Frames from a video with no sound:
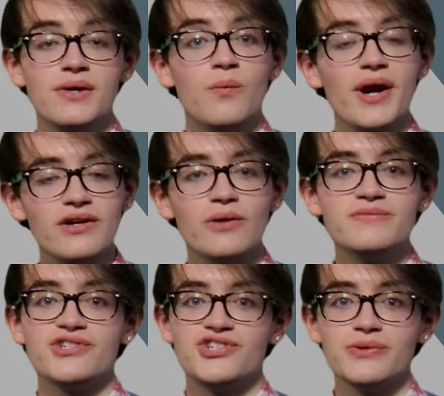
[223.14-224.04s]
When it
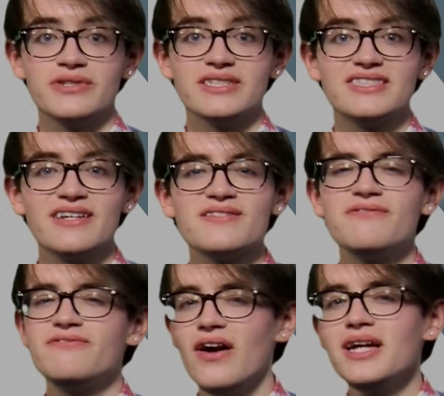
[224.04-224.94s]
comes to shooting, there's a
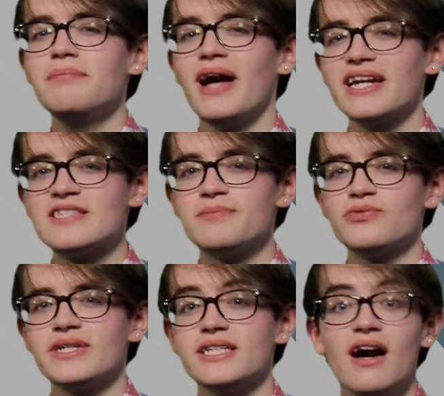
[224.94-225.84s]
fine balance
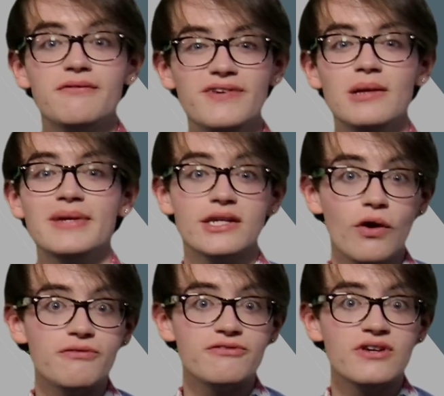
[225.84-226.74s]
between not filming
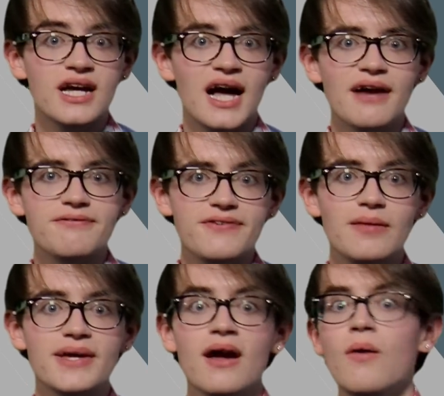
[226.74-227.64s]
enough and
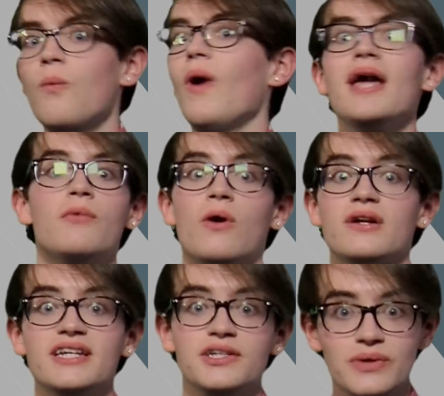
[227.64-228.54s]
filming way
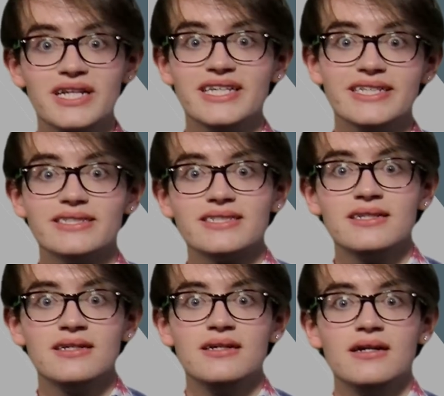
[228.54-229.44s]
more than you will need.
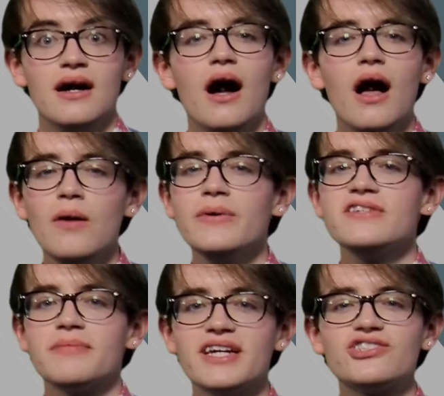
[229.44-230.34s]

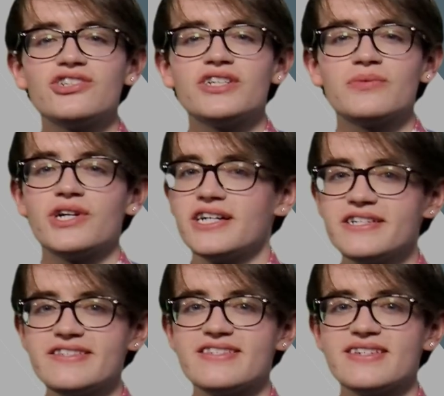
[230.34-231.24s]
Always make sure to
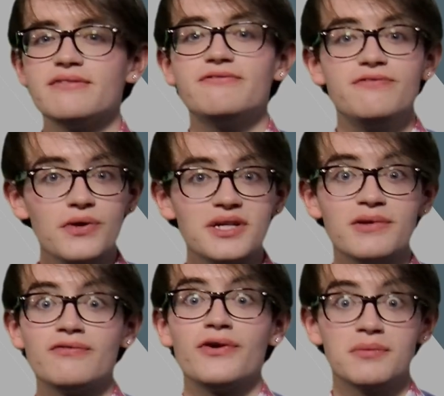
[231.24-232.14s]
rehearse the scene fully
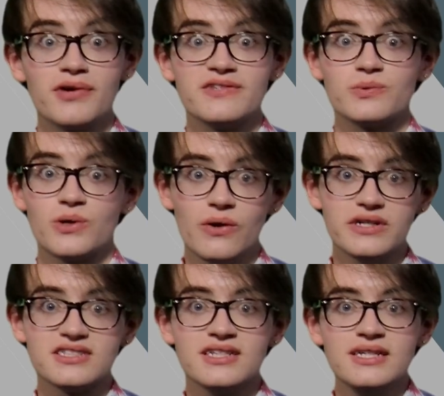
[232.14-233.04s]
before you press
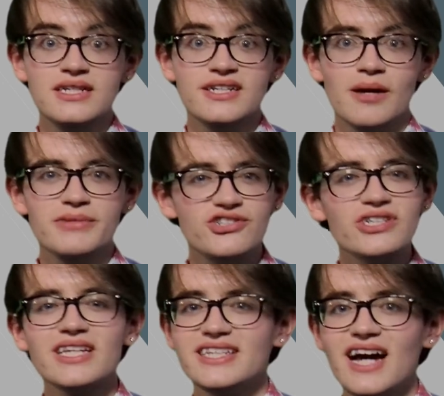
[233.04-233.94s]
record, and be
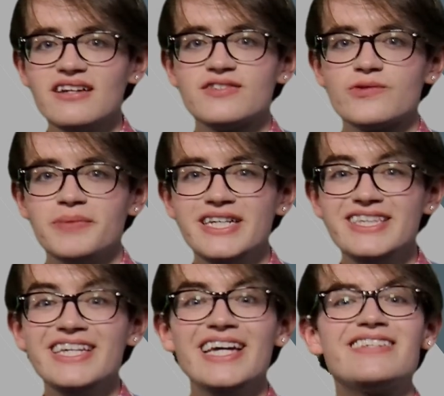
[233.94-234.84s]
sure that the actors
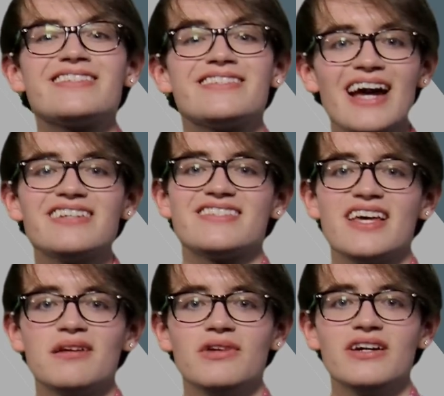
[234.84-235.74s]
repeat the exact
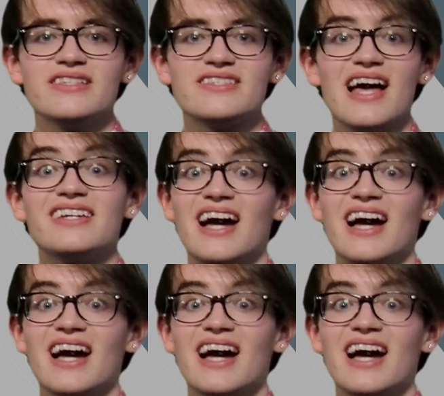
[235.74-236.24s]
same lines and